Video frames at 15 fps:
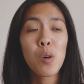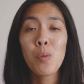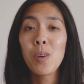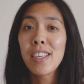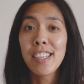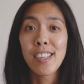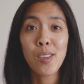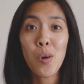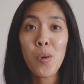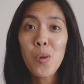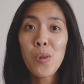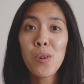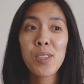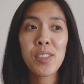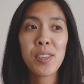which is
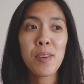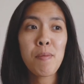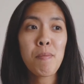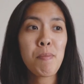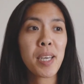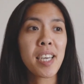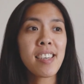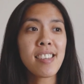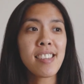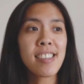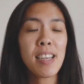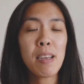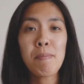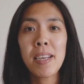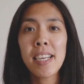awesome because
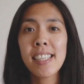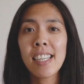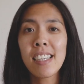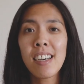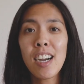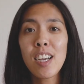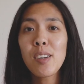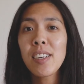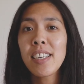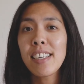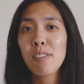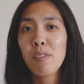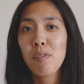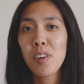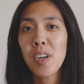it means that I only
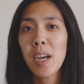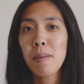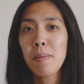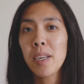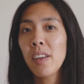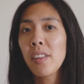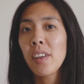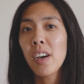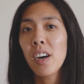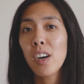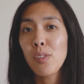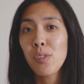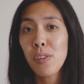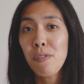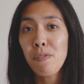need to free up another
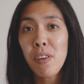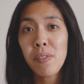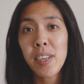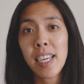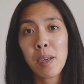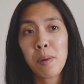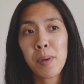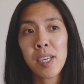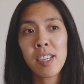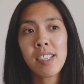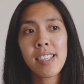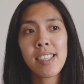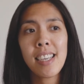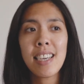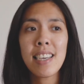150
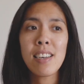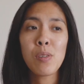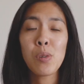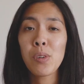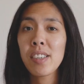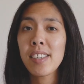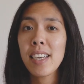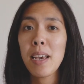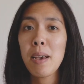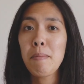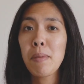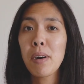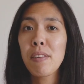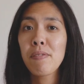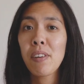gigabytes in order to hit
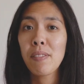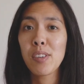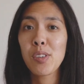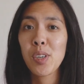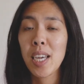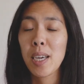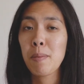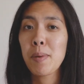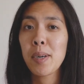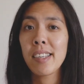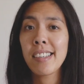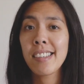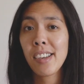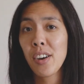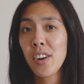my 500
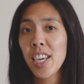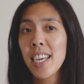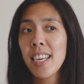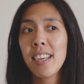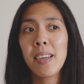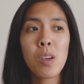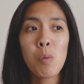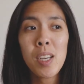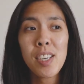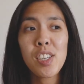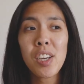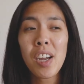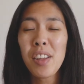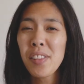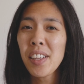gigabyte target,
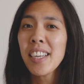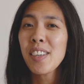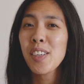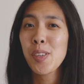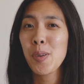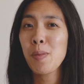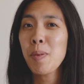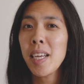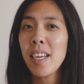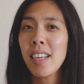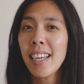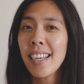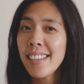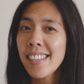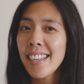which I think should
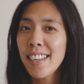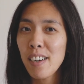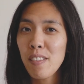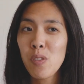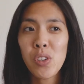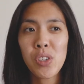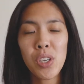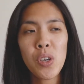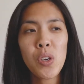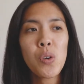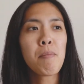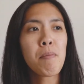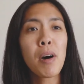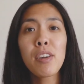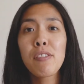be easy enough to do.
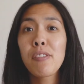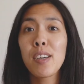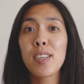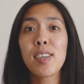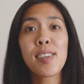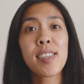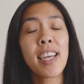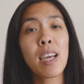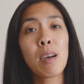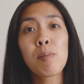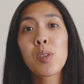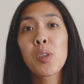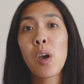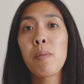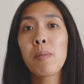My photos take
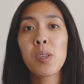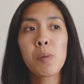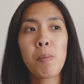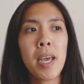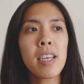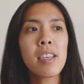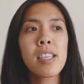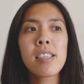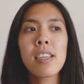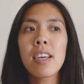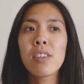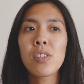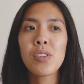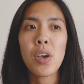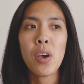up so much space,
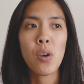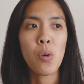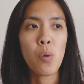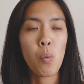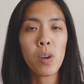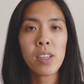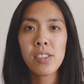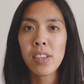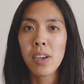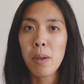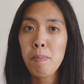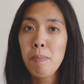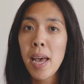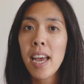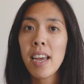and so once
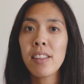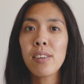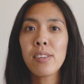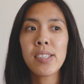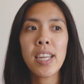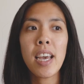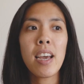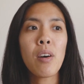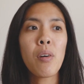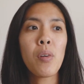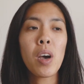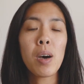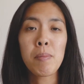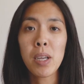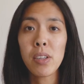I pare those
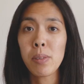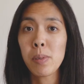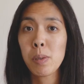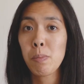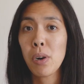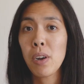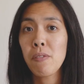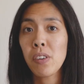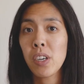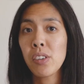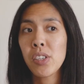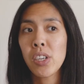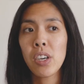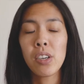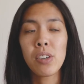down, upload them to Prime
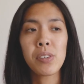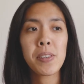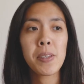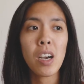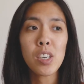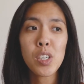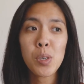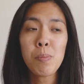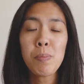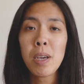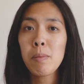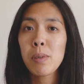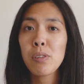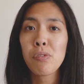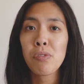Photos, I should be
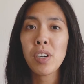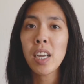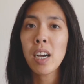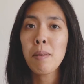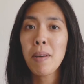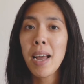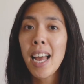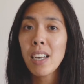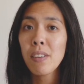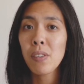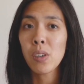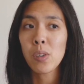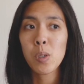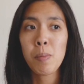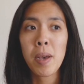able to free up a hell of a
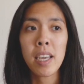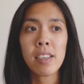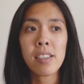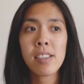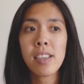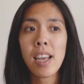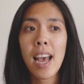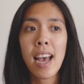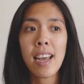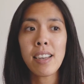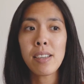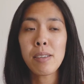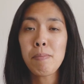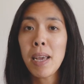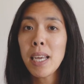lot of space
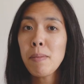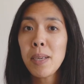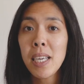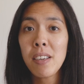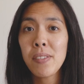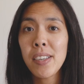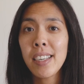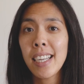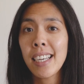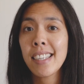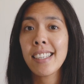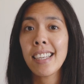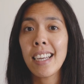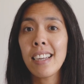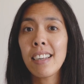and maybe even
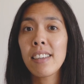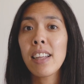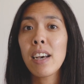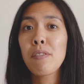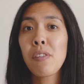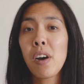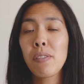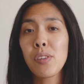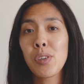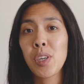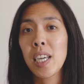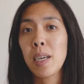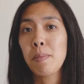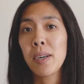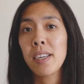exceed that 500
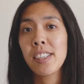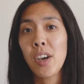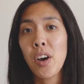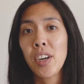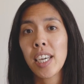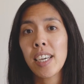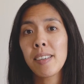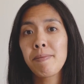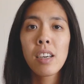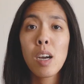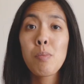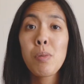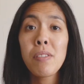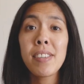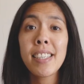gigabyte target.
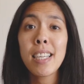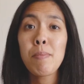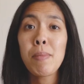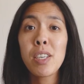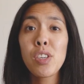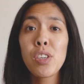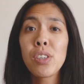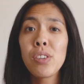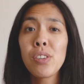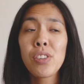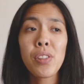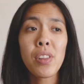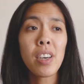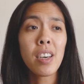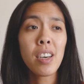I previously previously mentioned
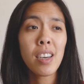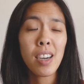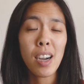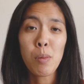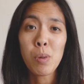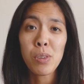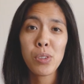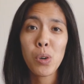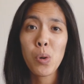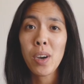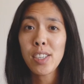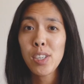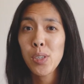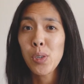that I wasn't quite